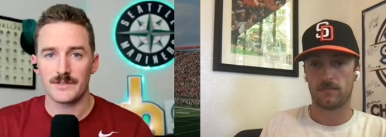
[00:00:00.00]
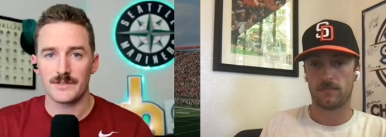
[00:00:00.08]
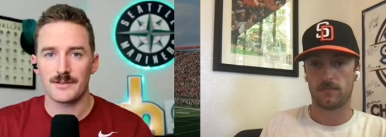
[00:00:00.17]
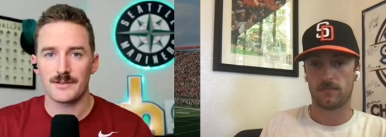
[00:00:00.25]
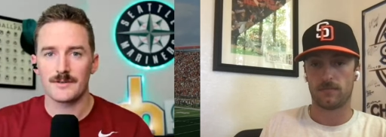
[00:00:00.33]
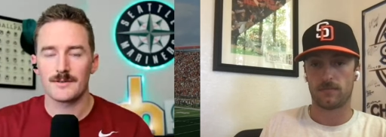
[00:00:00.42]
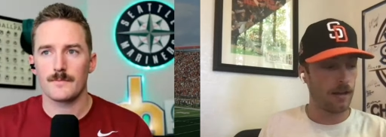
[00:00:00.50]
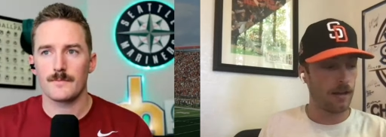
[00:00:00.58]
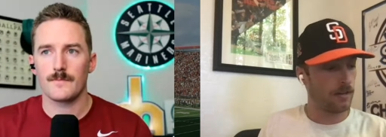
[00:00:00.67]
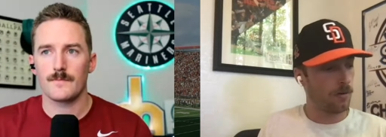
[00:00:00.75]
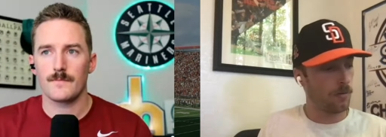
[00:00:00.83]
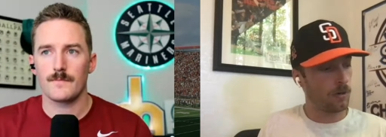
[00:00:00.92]
Speaker 1: first?
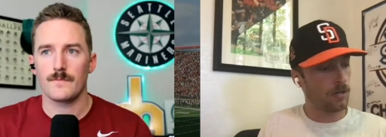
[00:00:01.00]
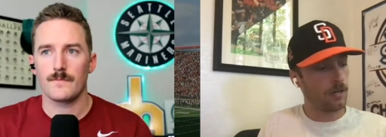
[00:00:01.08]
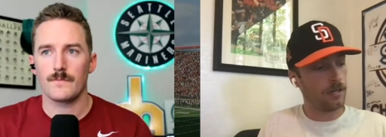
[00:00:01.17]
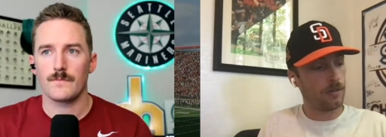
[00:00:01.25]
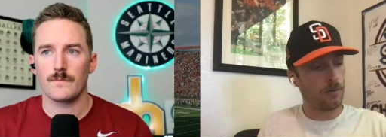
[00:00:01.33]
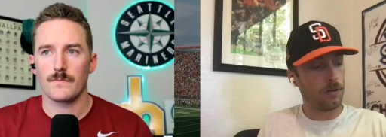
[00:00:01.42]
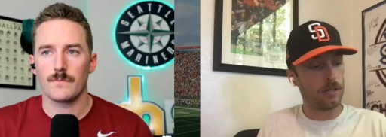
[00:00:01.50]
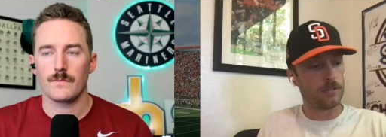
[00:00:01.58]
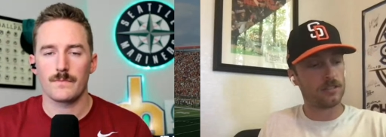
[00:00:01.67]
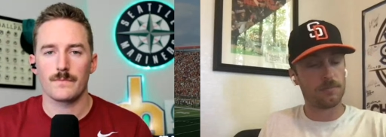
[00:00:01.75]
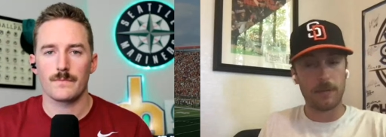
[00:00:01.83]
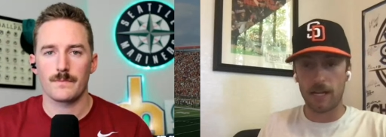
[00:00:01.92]
Yeah, no, we're going to, we're
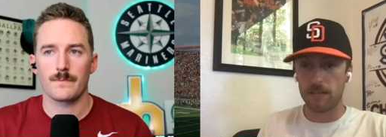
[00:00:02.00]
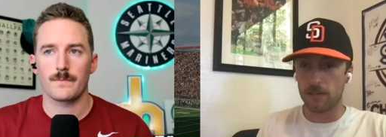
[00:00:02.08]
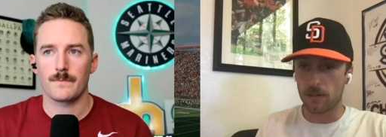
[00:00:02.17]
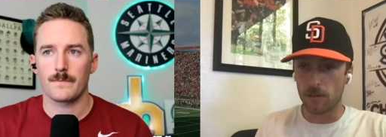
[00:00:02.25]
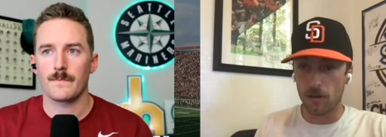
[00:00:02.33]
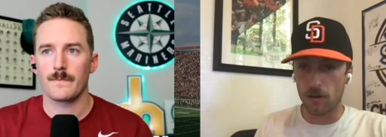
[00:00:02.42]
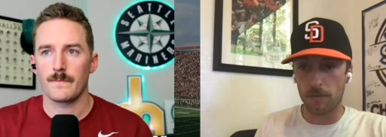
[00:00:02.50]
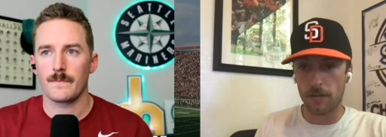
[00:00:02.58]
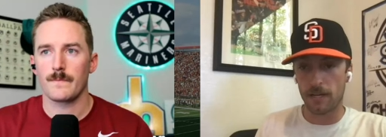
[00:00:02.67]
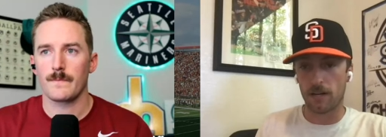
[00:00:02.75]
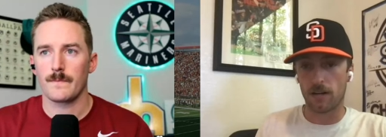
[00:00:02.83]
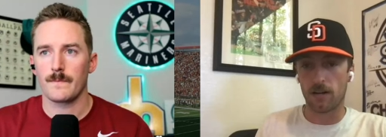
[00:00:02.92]
going to span the
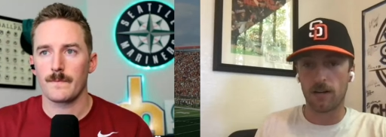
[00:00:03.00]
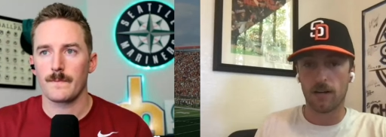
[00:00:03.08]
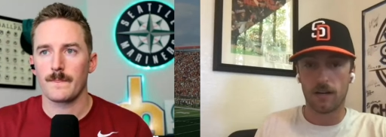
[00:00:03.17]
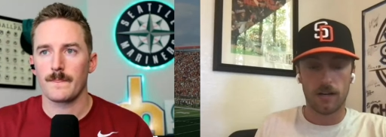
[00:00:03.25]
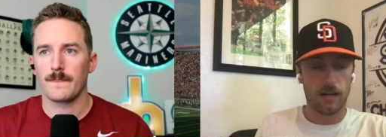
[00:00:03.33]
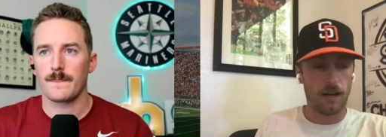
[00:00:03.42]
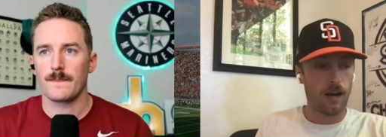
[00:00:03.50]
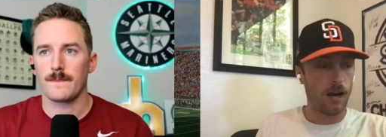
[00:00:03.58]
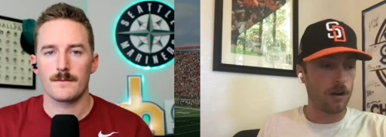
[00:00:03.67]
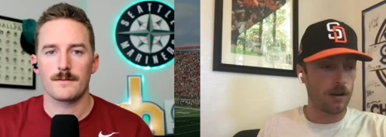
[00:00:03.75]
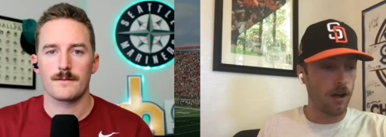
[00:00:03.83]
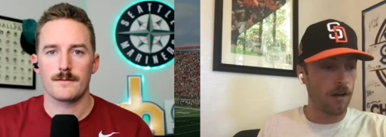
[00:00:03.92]
globe here. We'll
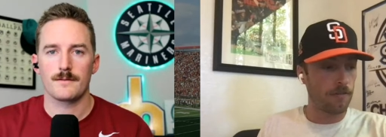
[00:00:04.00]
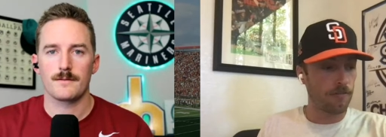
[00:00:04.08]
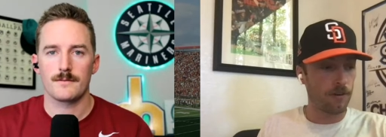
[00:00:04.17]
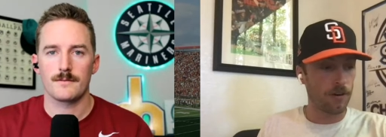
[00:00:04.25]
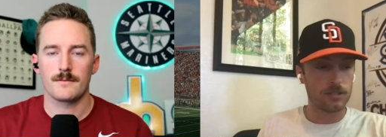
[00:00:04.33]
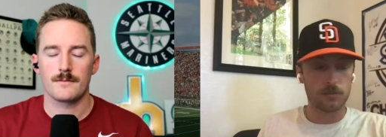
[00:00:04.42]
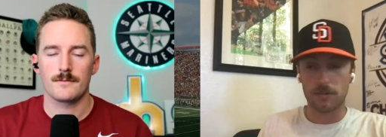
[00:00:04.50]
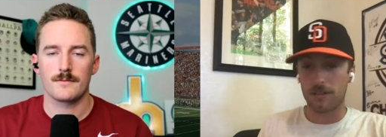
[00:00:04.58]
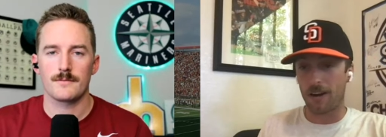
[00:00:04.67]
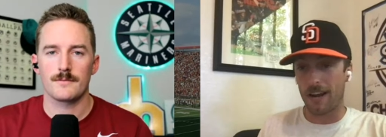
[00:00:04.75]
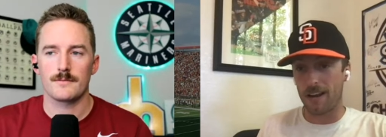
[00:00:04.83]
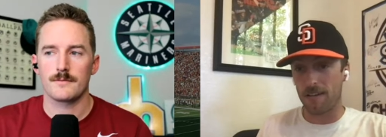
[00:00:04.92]
start off first
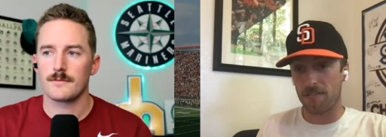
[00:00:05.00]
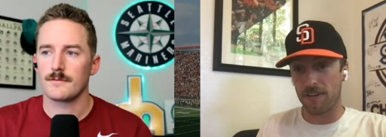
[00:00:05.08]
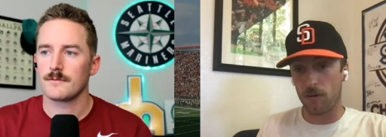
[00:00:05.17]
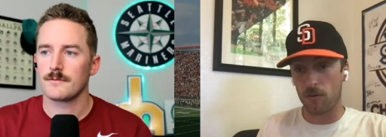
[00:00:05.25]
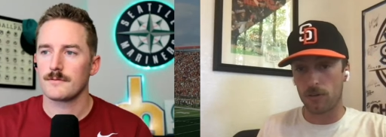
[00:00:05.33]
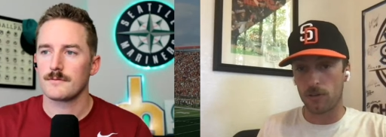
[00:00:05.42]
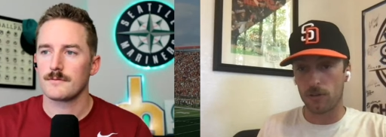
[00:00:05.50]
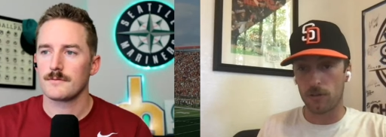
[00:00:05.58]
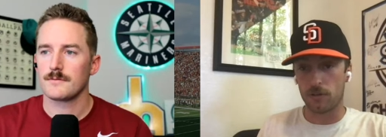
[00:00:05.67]
with our N F L